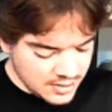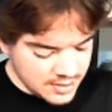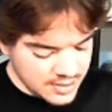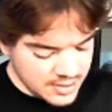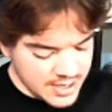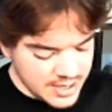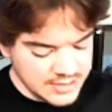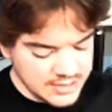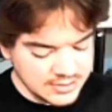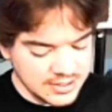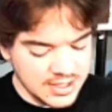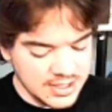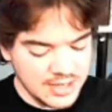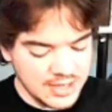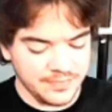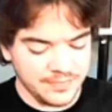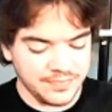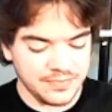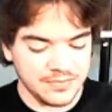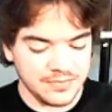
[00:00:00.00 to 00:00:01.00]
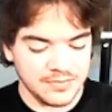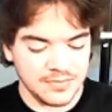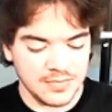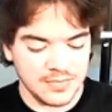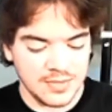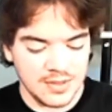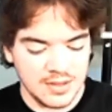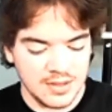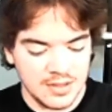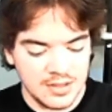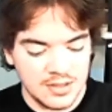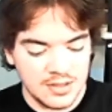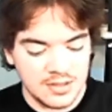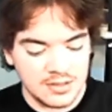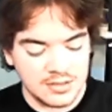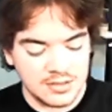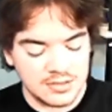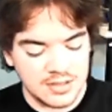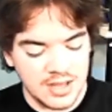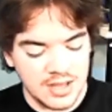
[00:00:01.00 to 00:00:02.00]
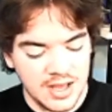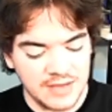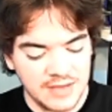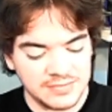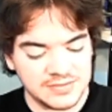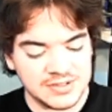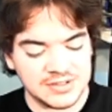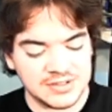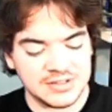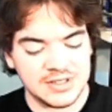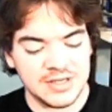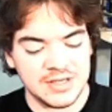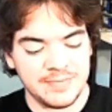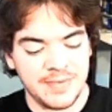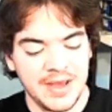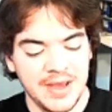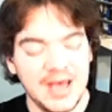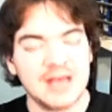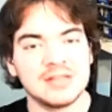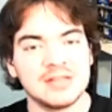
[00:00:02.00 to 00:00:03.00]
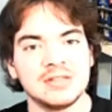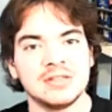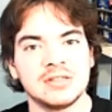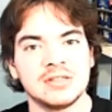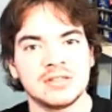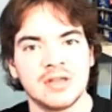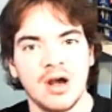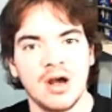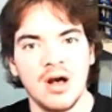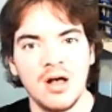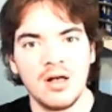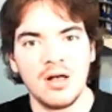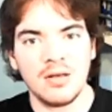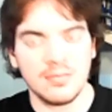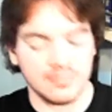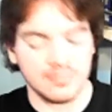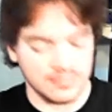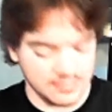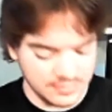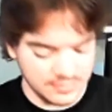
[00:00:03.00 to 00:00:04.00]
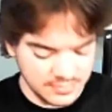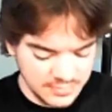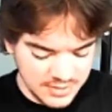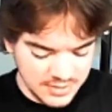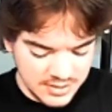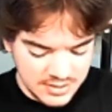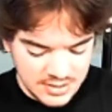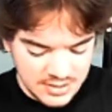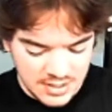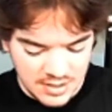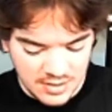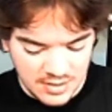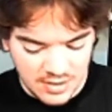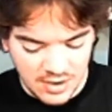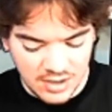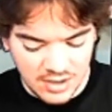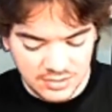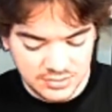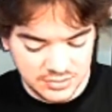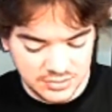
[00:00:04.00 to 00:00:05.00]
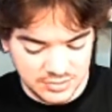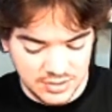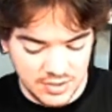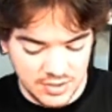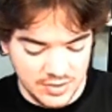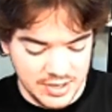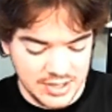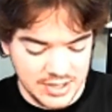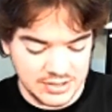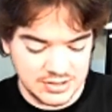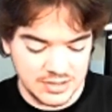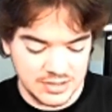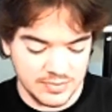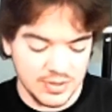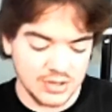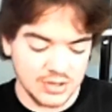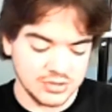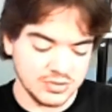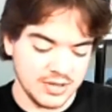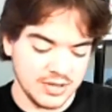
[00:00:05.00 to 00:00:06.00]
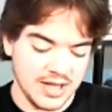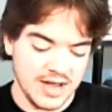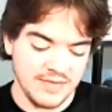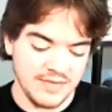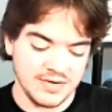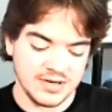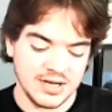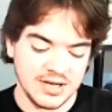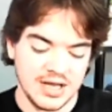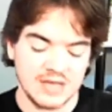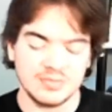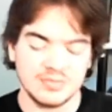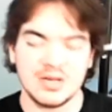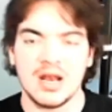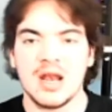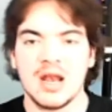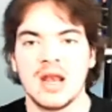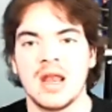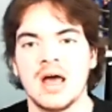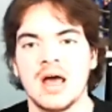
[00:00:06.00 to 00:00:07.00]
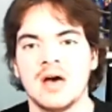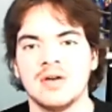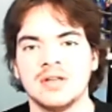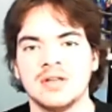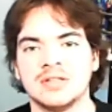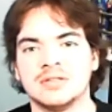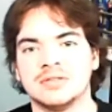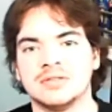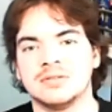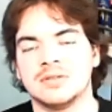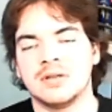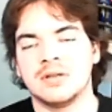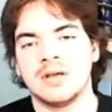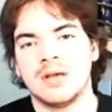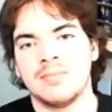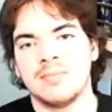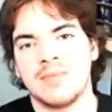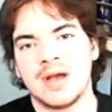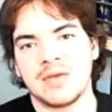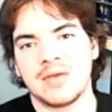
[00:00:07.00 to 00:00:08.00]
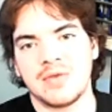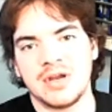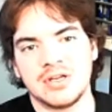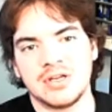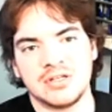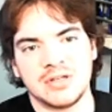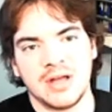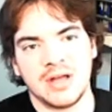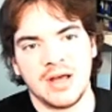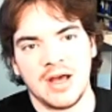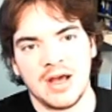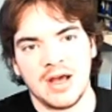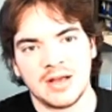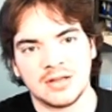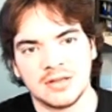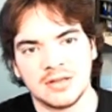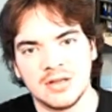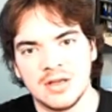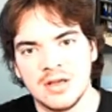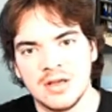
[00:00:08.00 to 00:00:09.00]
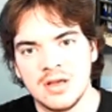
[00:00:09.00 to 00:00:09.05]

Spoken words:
Next up, FCC passes CALM, also known as Commercial Advertisement Loudest Migration Act.